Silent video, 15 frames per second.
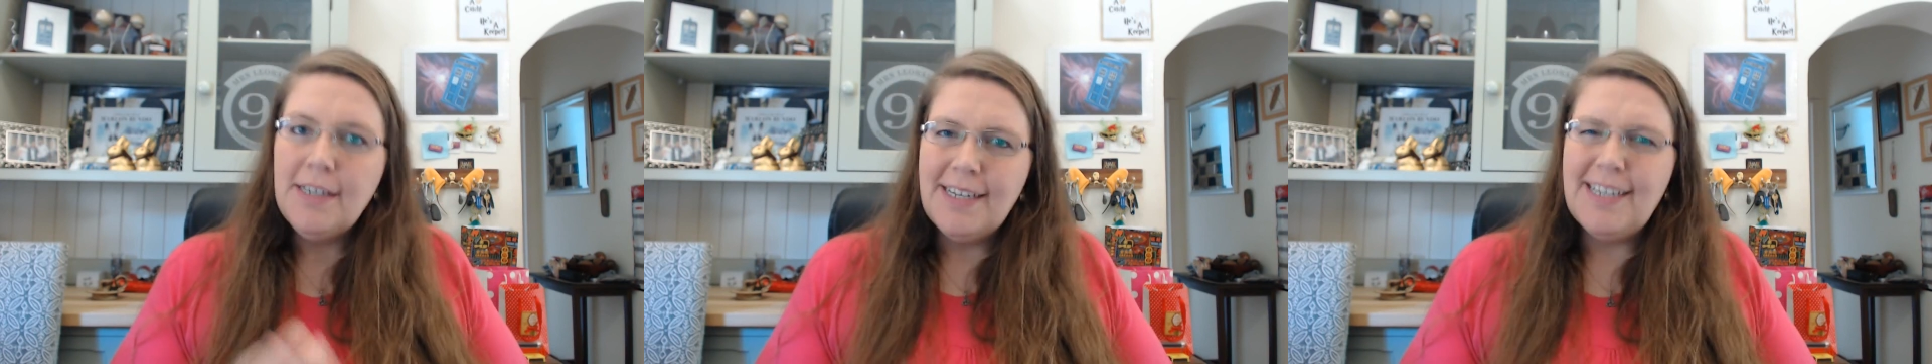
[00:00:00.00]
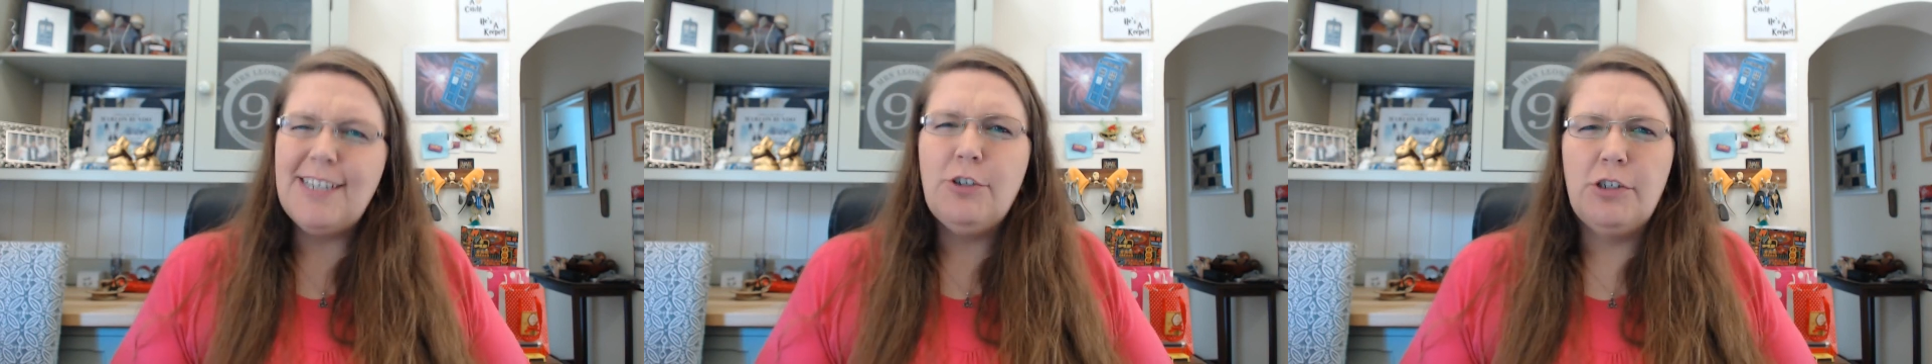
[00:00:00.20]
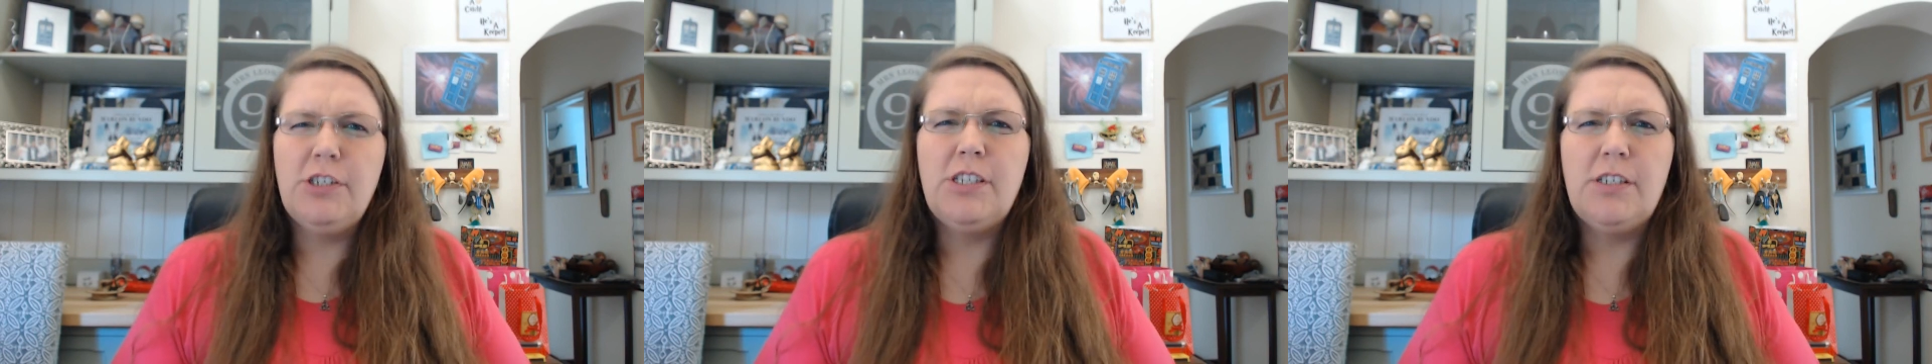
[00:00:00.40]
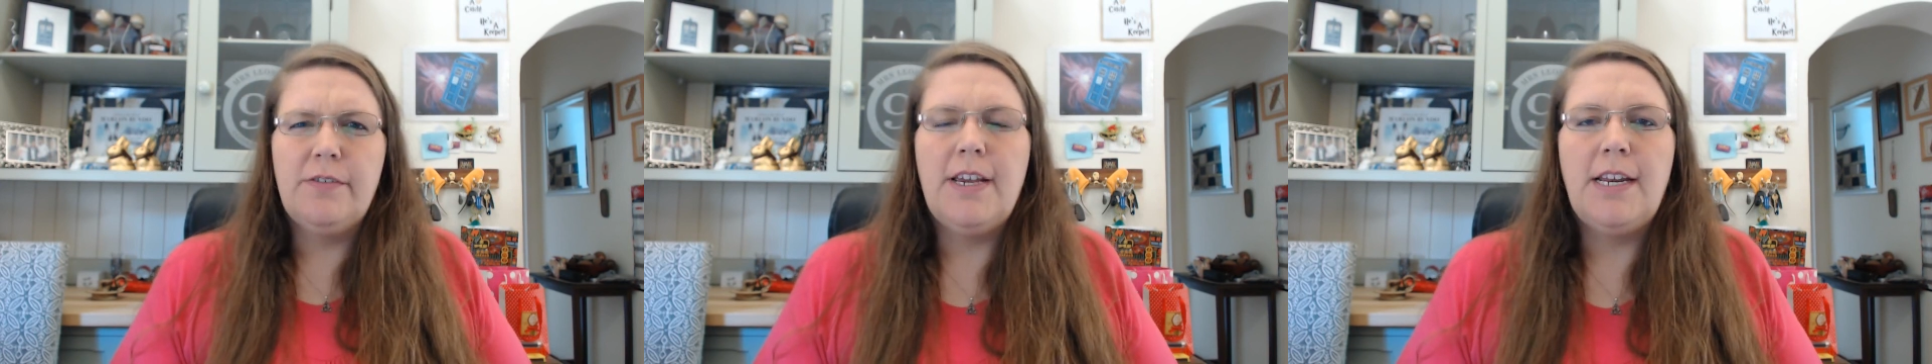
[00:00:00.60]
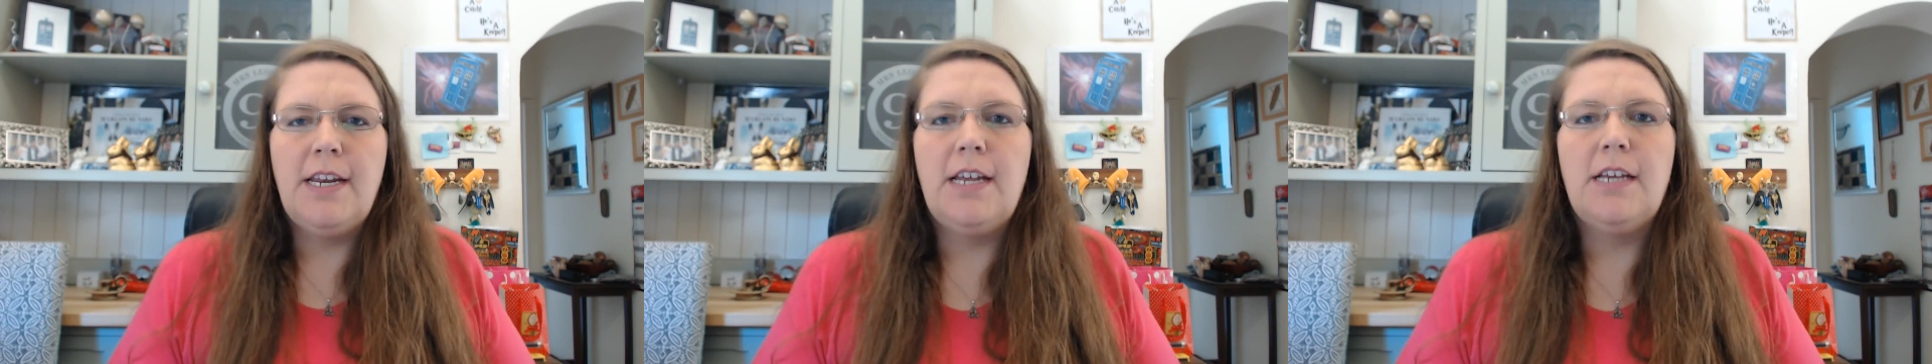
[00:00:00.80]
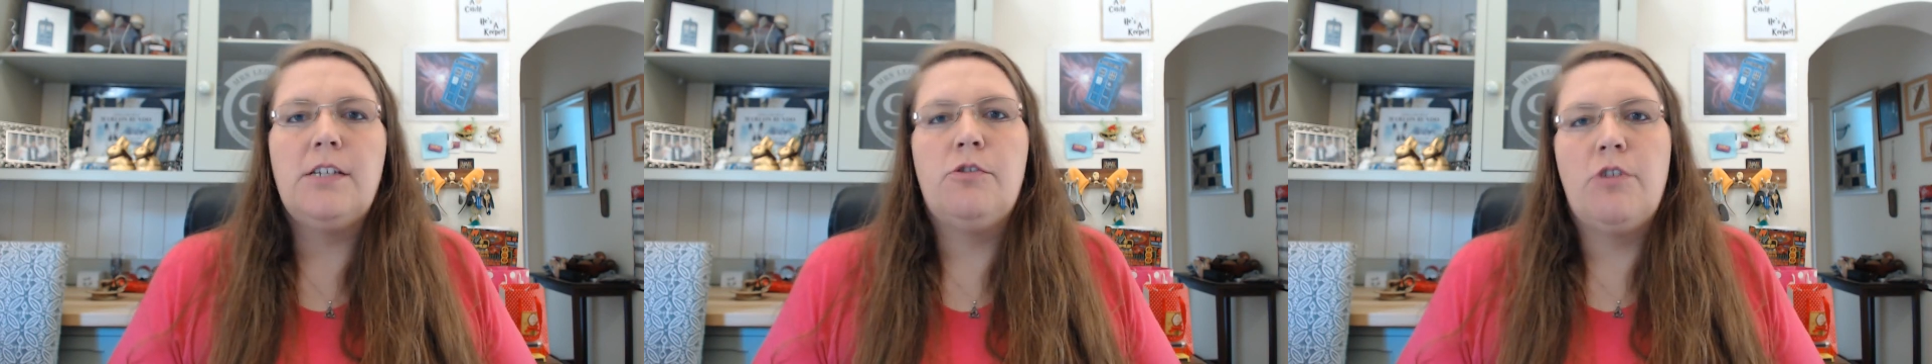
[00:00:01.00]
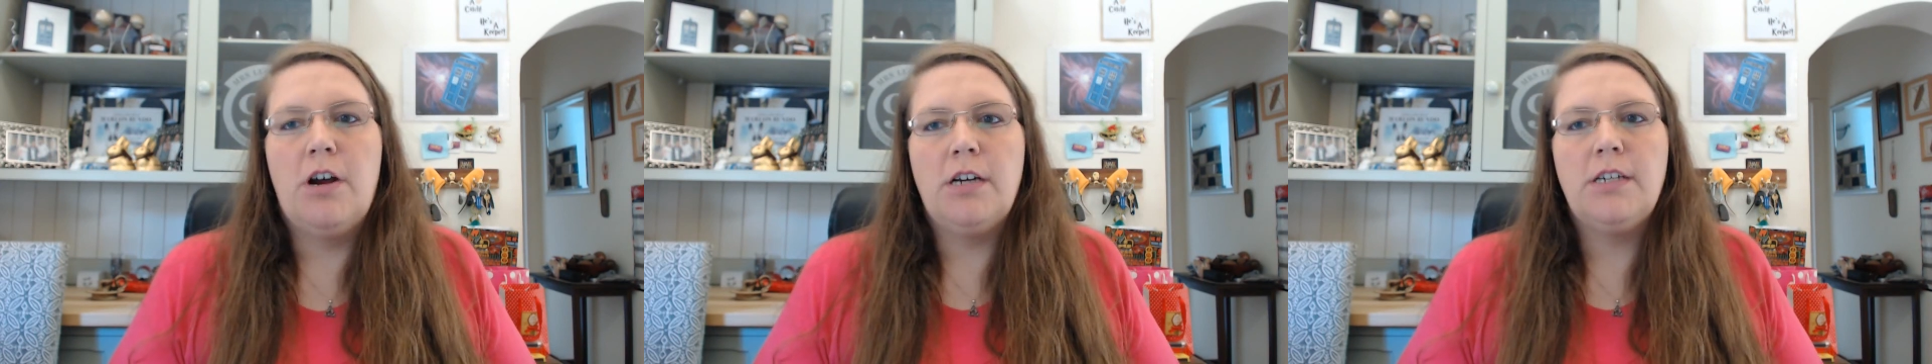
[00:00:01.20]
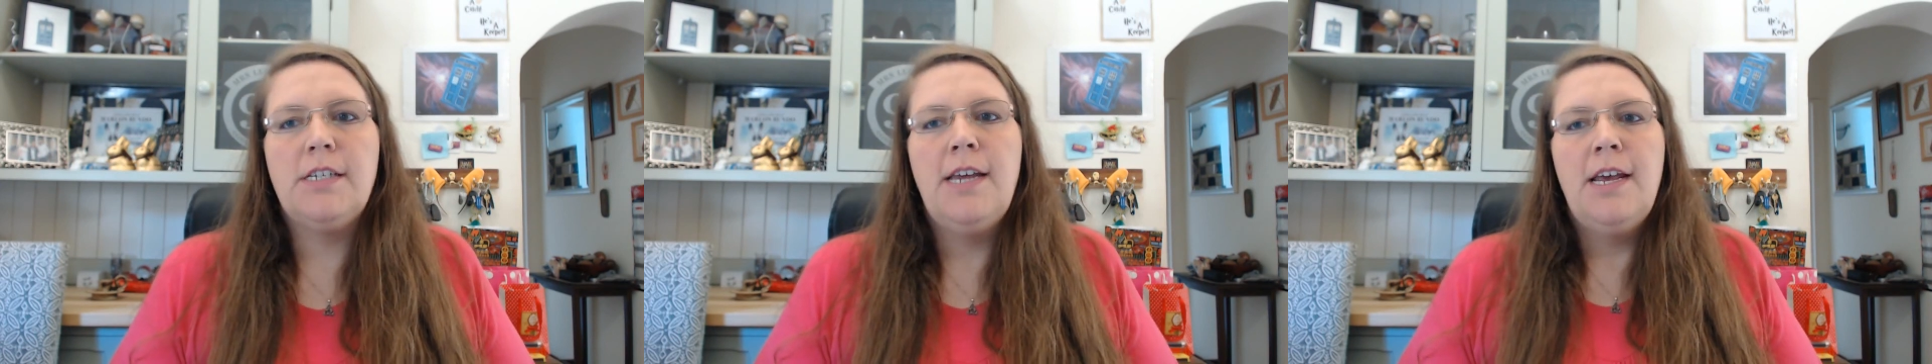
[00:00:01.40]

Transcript: intrusive igneous rocks,